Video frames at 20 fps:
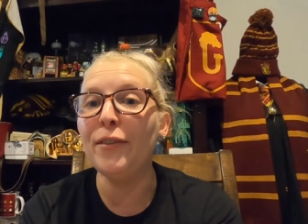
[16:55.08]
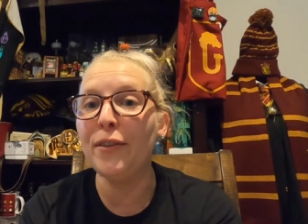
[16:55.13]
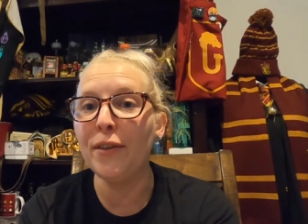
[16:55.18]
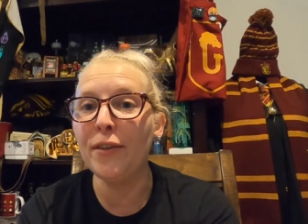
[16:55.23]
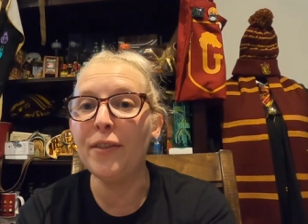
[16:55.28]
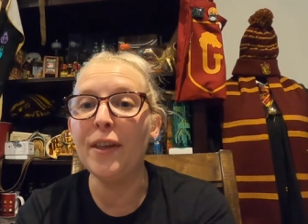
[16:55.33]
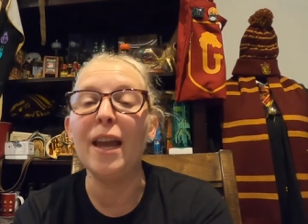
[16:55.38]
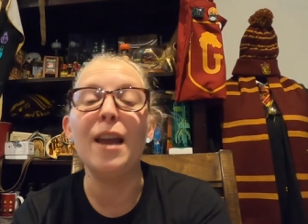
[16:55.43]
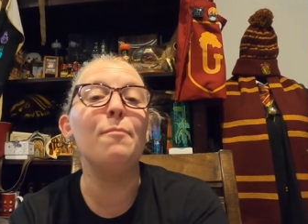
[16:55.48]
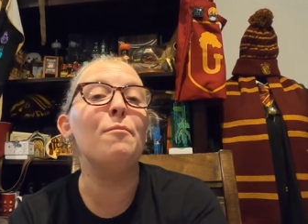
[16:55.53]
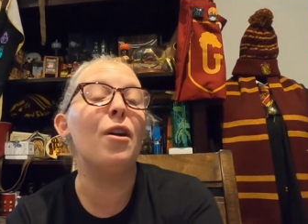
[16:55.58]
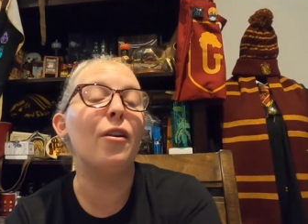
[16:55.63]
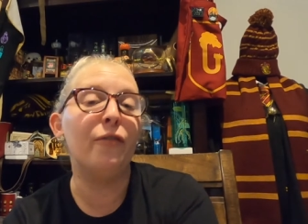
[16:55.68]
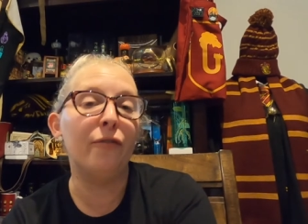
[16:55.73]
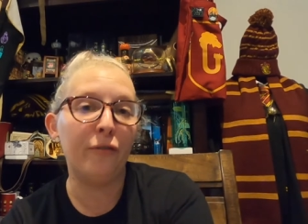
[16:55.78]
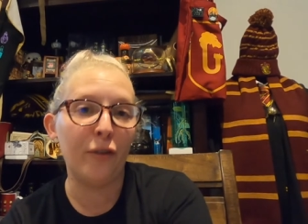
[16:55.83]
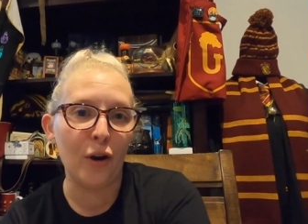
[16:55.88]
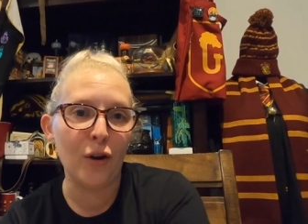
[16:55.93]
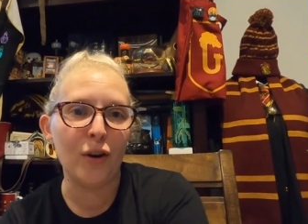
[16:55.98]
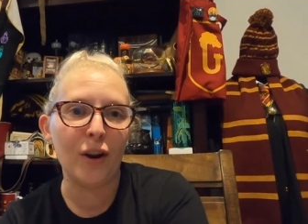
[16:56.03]
lithophane
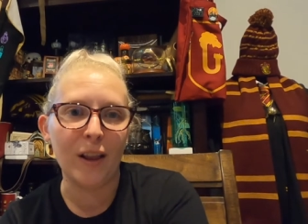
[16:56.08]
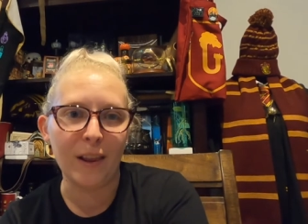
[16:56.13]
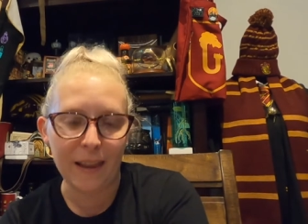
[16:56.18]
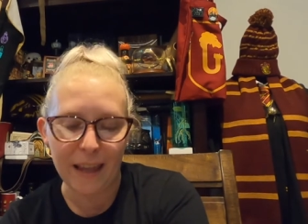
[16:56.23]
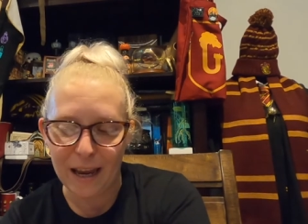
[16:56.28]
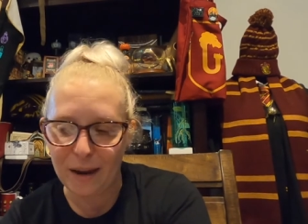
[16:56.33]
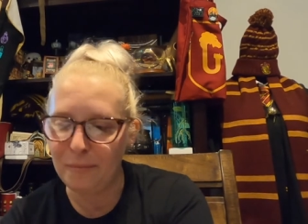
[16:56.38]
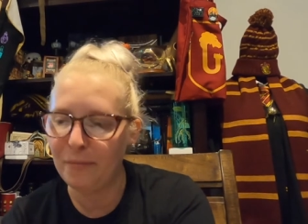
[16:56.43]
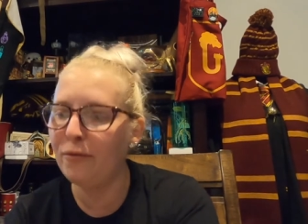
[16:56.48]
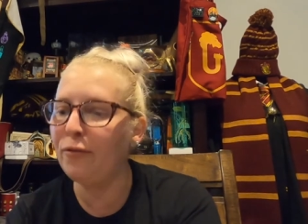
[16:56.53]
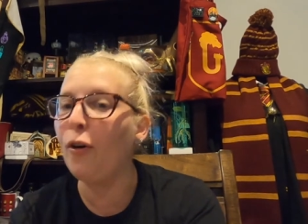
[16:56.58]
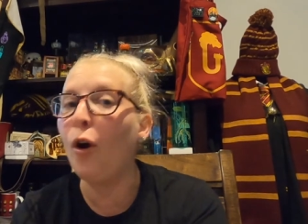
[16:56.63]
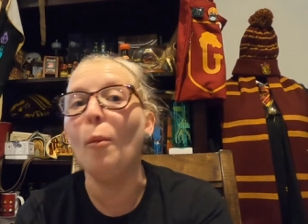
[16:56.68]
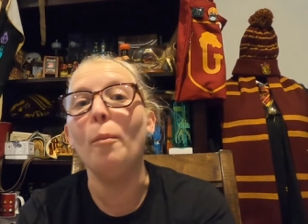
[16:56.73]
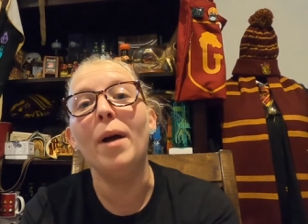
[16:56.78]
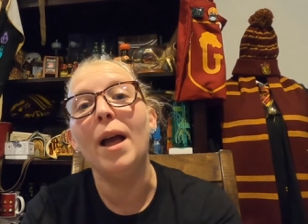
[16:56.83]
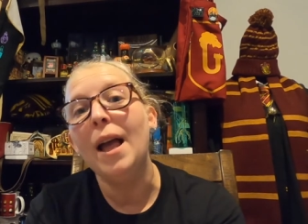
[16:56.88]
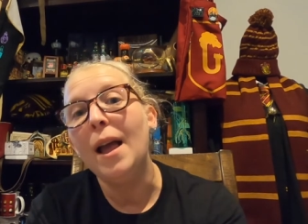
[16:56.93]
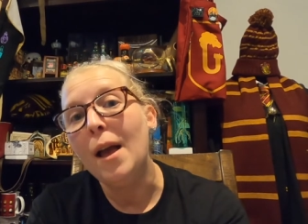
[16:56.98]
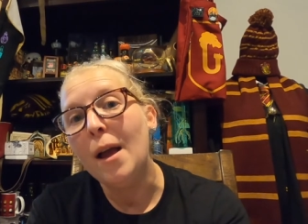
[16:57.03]
photo lamp
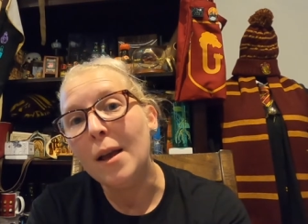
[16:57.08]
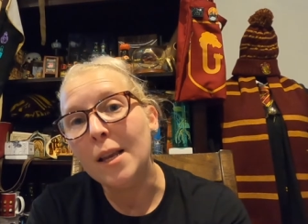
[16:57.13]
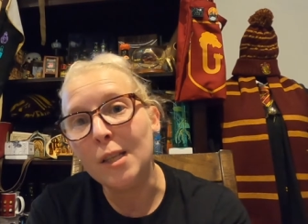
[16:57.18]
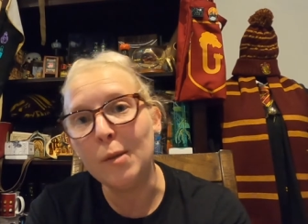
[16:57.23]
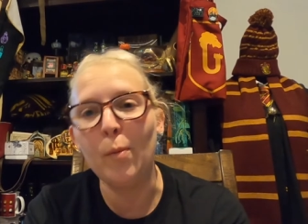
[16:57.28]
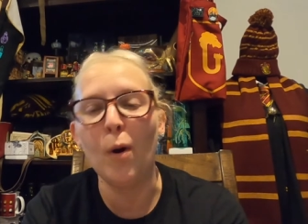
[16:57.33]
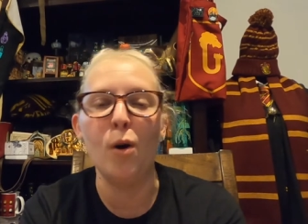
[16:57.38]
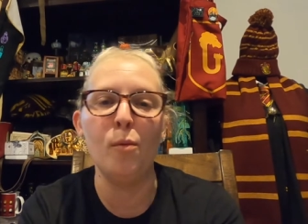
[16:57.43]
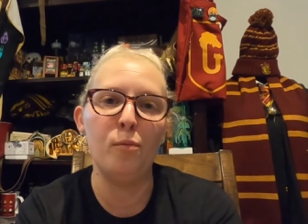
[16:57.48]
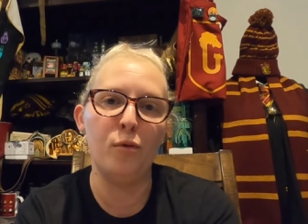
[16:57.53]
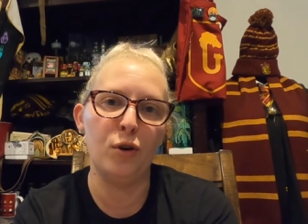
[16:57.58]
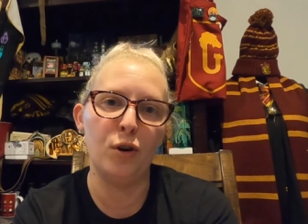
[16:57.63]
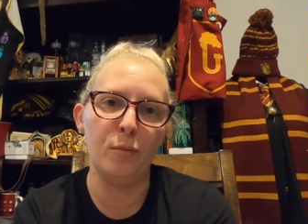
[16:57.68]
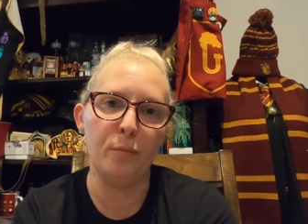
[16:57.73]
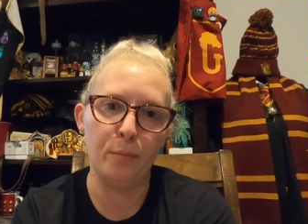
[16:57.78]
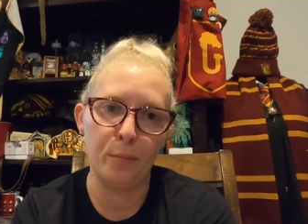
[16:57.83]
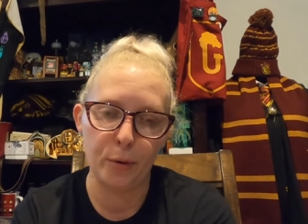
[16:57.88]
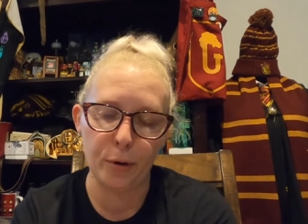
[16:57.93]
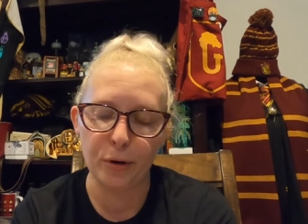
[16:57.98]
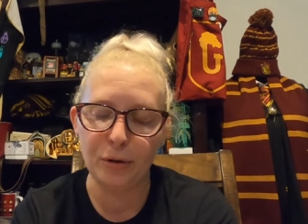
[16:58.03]
from Spellbook
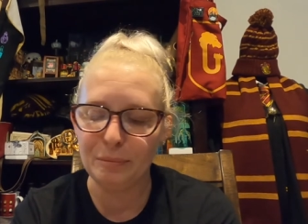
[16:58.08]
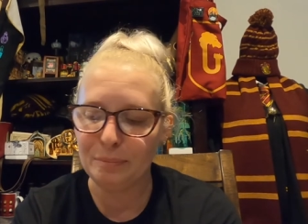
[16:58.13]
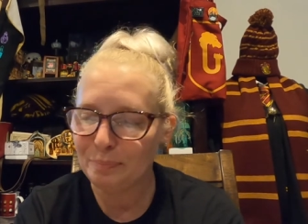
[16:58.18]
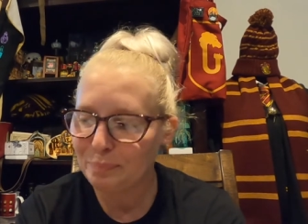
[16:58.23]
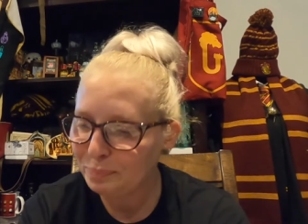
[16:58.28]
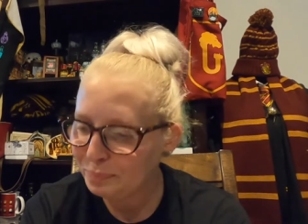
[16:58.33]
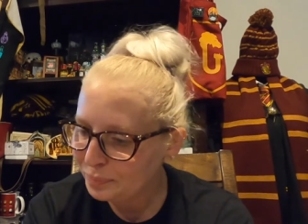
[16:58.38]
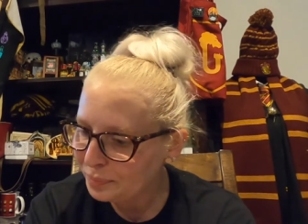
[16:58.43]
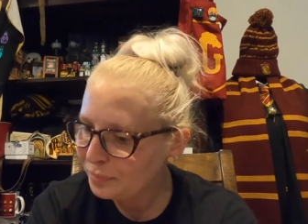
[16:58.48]
and Broom.